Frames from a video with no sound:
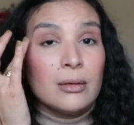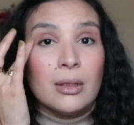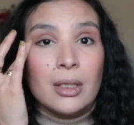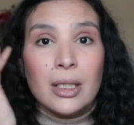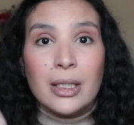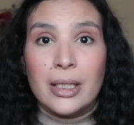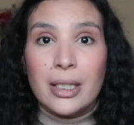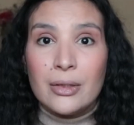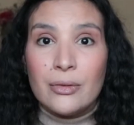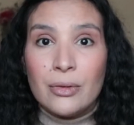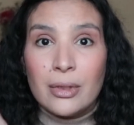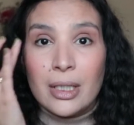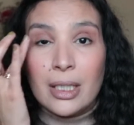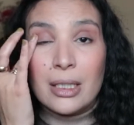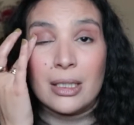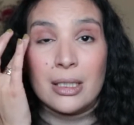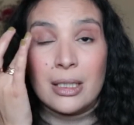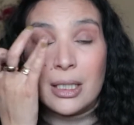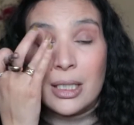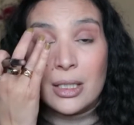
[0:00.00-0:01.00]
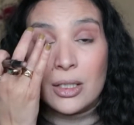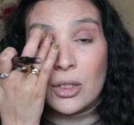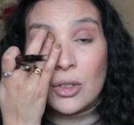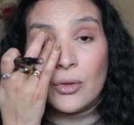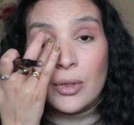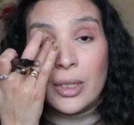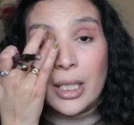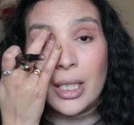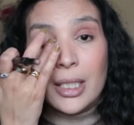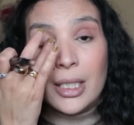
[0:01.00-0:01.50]
And as you can see, it's
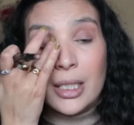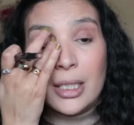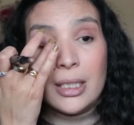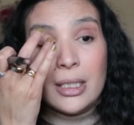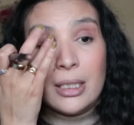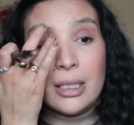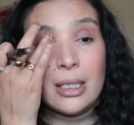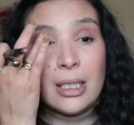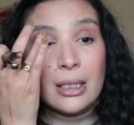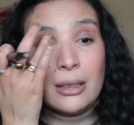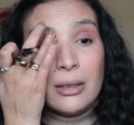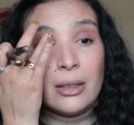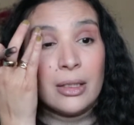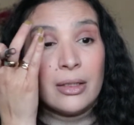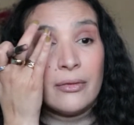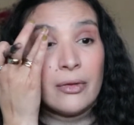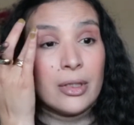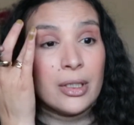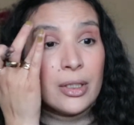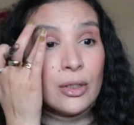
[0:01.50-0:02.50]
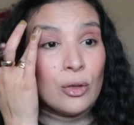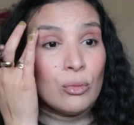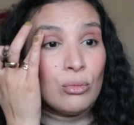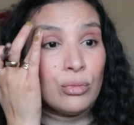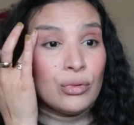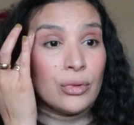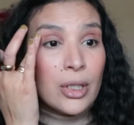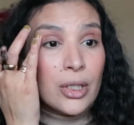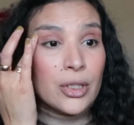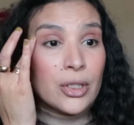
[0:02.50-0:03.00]
quick and easy. I don't even need a
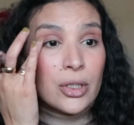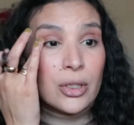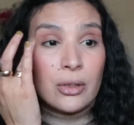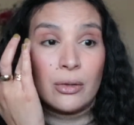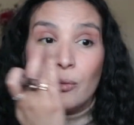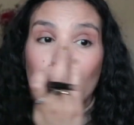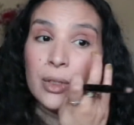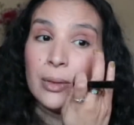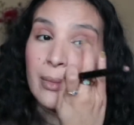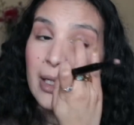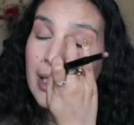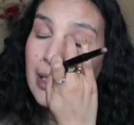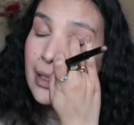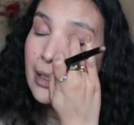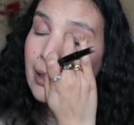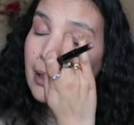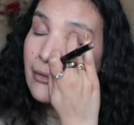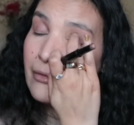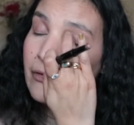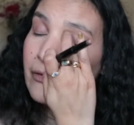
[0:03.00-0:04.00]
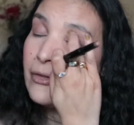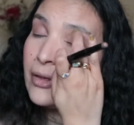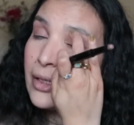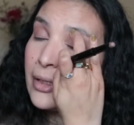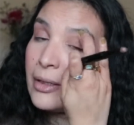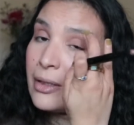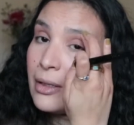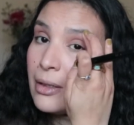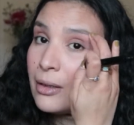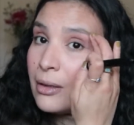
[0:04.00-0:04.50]
brush with my
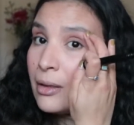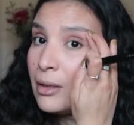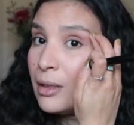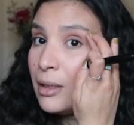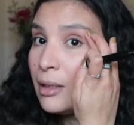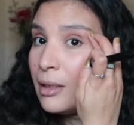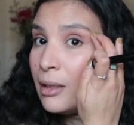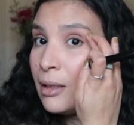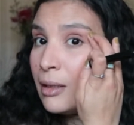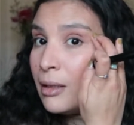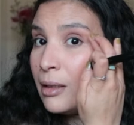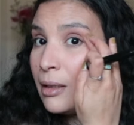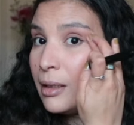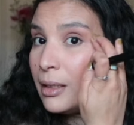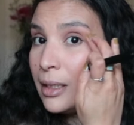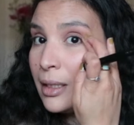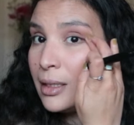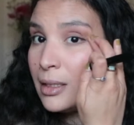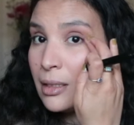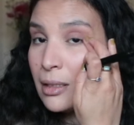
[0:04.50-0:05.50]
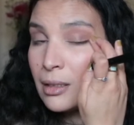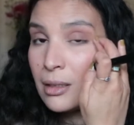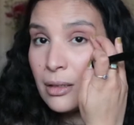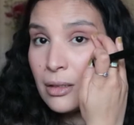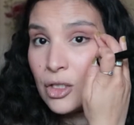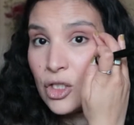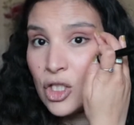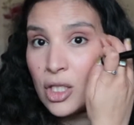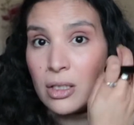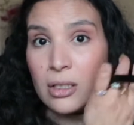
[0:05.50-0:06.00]
finger. It's
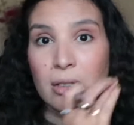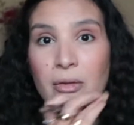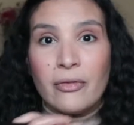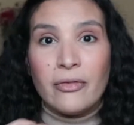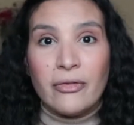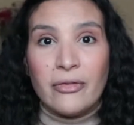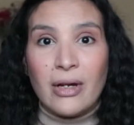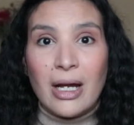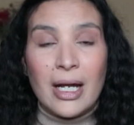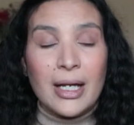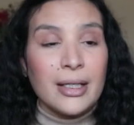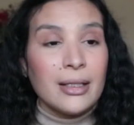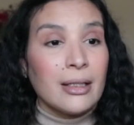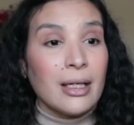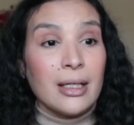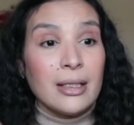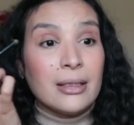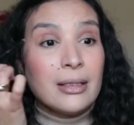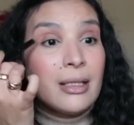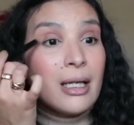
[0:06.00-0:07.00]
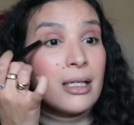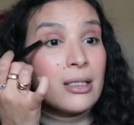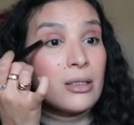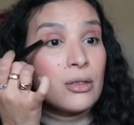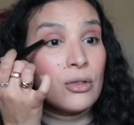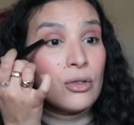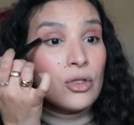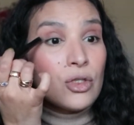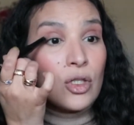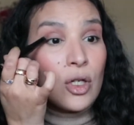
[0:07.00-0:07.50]
just fine and does
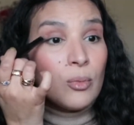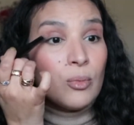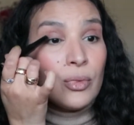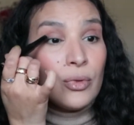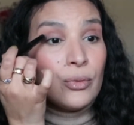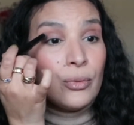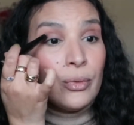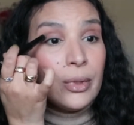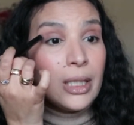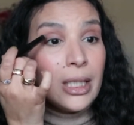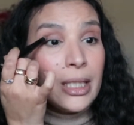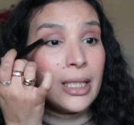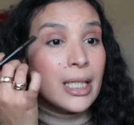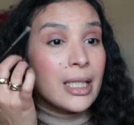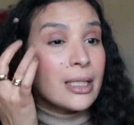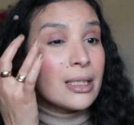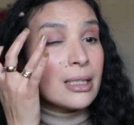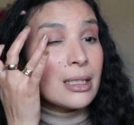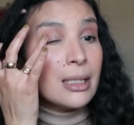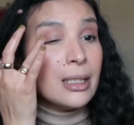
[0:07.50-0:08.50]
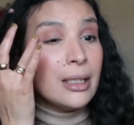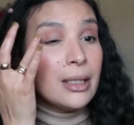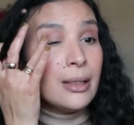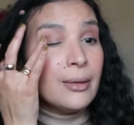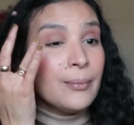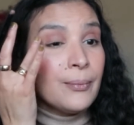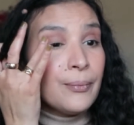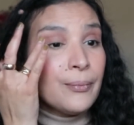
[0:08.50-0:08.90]
the job really nicely.